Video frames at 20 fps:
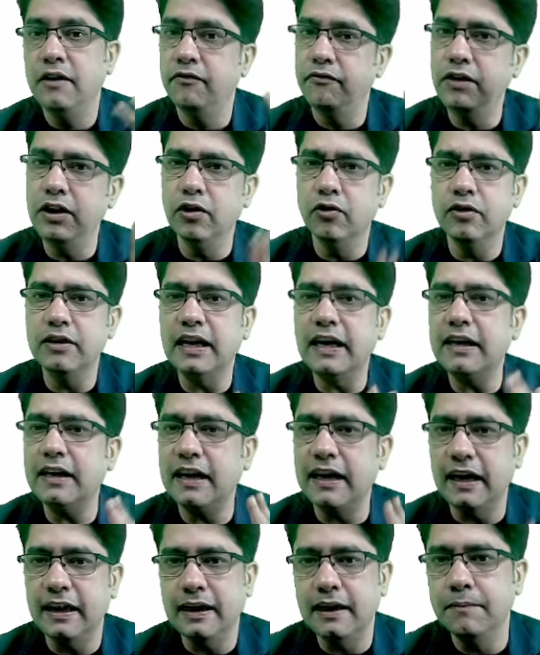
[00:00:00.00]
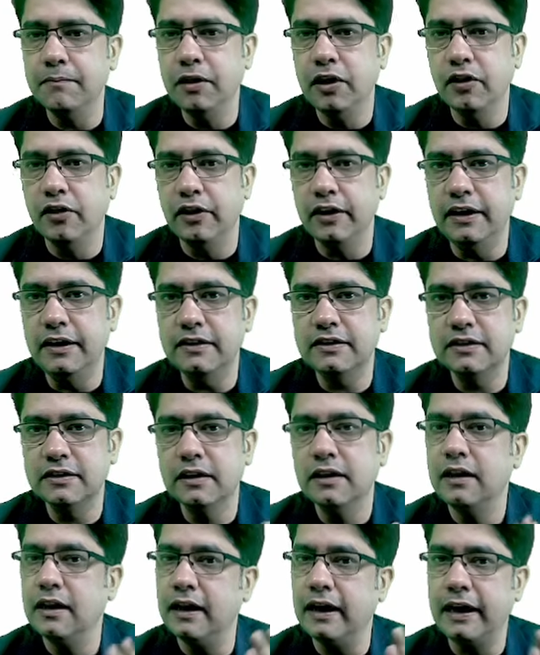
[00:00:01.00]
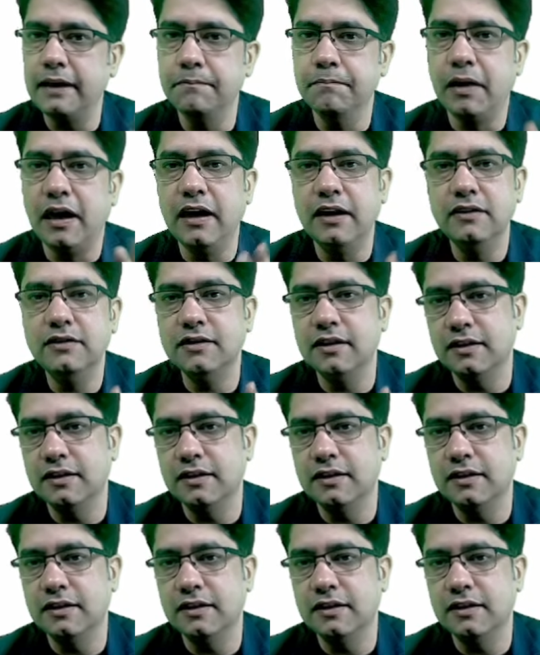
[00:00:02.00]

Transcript: We know that cannabinoids like bhang,